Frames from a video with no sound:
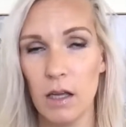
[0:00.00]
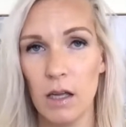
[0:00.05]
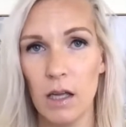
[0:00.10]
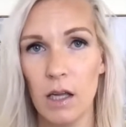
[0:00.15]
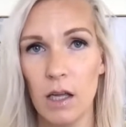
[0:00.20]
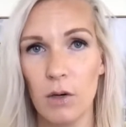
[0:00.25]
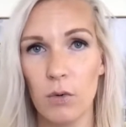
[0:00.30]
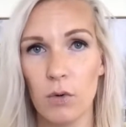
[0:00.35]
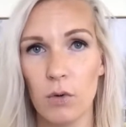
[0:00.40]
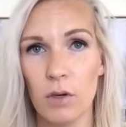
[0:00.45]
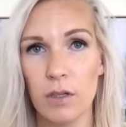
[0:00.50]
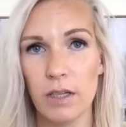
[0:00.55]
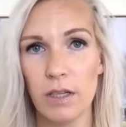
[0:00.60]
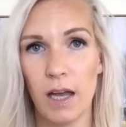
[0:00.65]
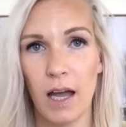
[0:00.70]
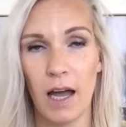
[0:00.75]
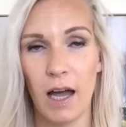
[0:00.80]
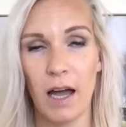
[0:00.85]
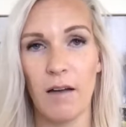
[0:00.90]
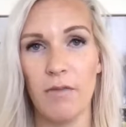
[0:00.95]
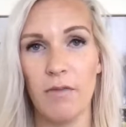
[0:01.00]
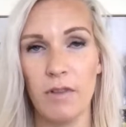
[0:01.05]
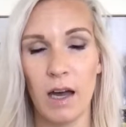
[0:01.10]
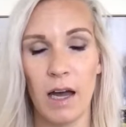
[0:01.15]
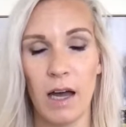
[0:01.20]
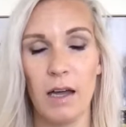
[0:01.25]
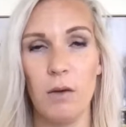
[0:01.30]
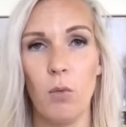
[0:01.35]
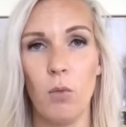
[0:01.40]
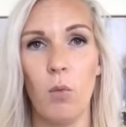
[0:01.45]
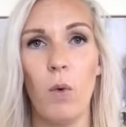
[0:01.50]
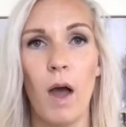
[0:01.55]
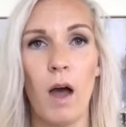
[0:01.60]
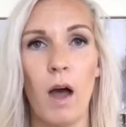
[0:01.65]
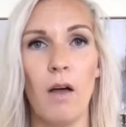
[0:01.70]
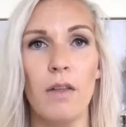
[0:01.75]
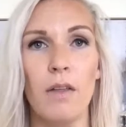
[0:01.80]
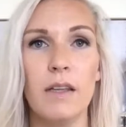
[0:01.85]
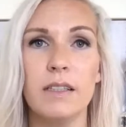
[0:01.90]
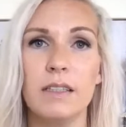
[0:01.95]
in order to have that
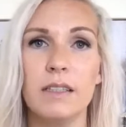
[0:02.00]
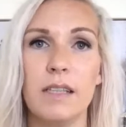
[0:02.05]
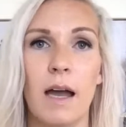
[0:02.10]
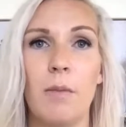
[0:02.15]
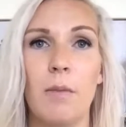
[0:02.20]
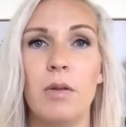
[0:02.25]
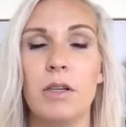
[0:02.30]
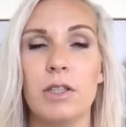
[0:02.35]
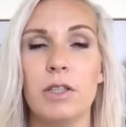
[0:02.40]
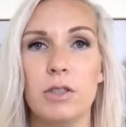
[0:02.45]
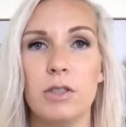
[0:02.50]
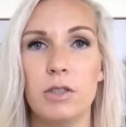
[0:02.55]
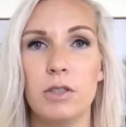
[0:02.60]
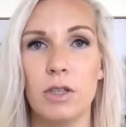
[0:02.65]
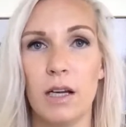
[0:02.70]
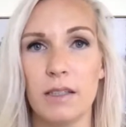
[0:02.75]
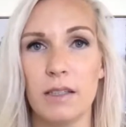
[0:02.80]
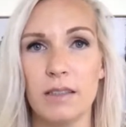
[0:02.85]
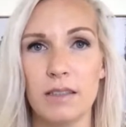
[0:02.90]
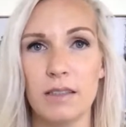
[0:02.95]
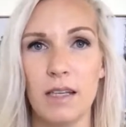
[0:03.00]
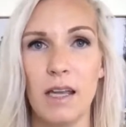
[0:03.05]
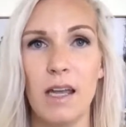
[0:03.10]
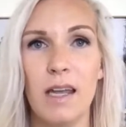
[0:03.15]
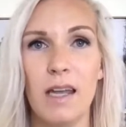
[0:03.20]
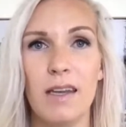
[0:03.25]
well-established trust.